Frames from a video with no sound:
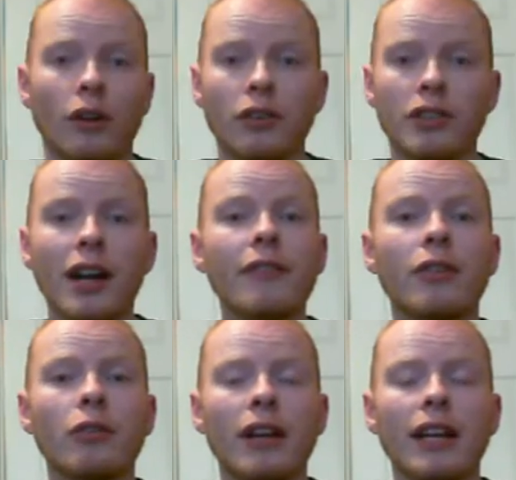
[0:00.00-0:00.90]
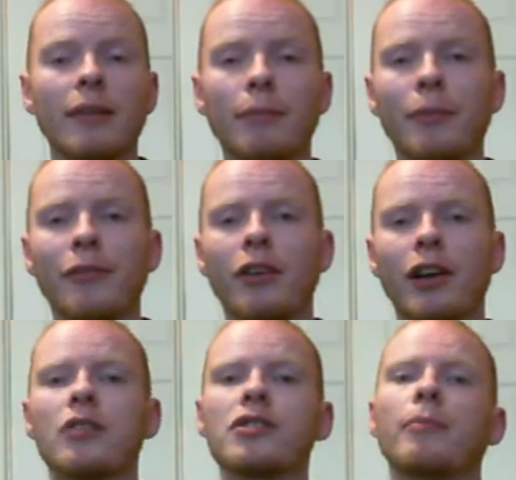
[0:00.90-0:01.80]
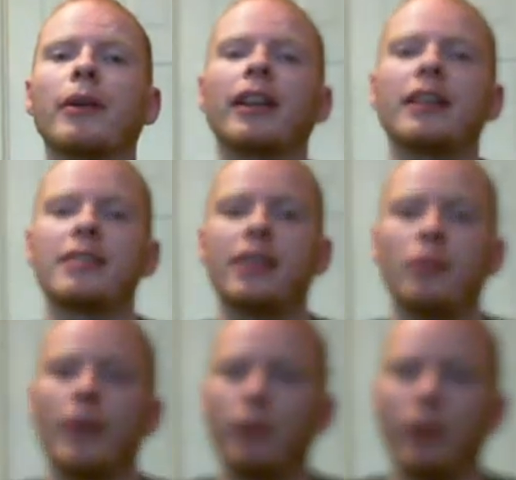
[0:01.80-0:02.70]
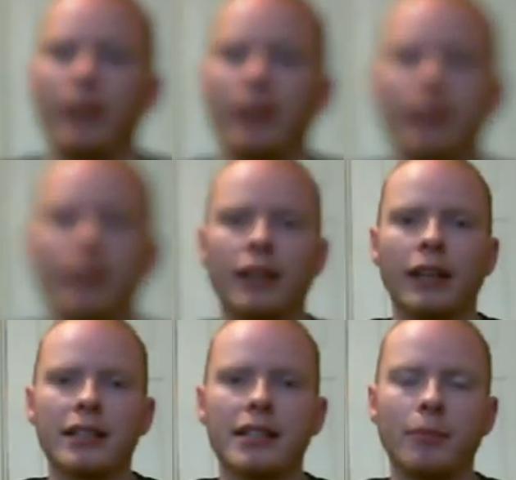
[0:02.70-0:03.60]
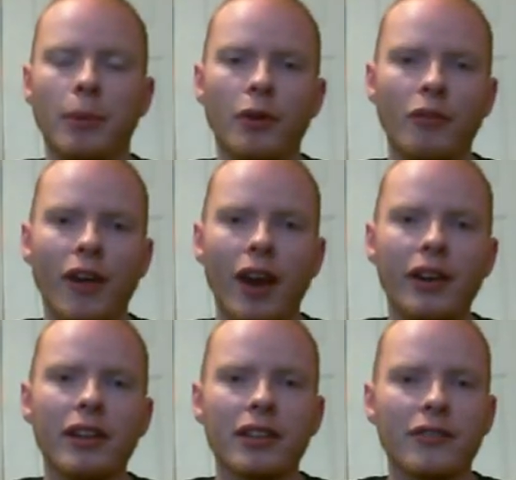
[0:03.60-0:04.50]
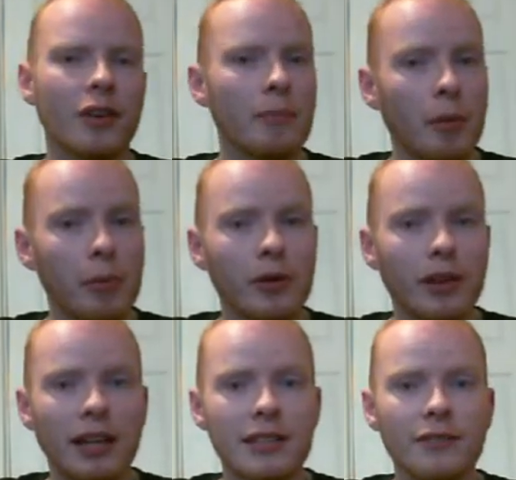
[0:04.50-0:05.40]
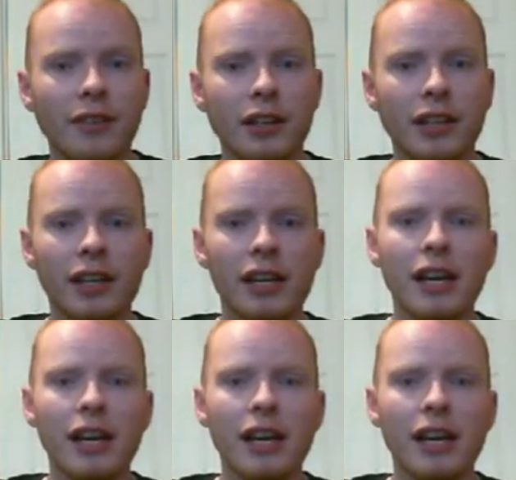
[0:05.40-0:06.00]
I've got time for, really. But before I close up, I'd like to tell you about Rake. This is a poker variant that's very popular in the lands of Vardia,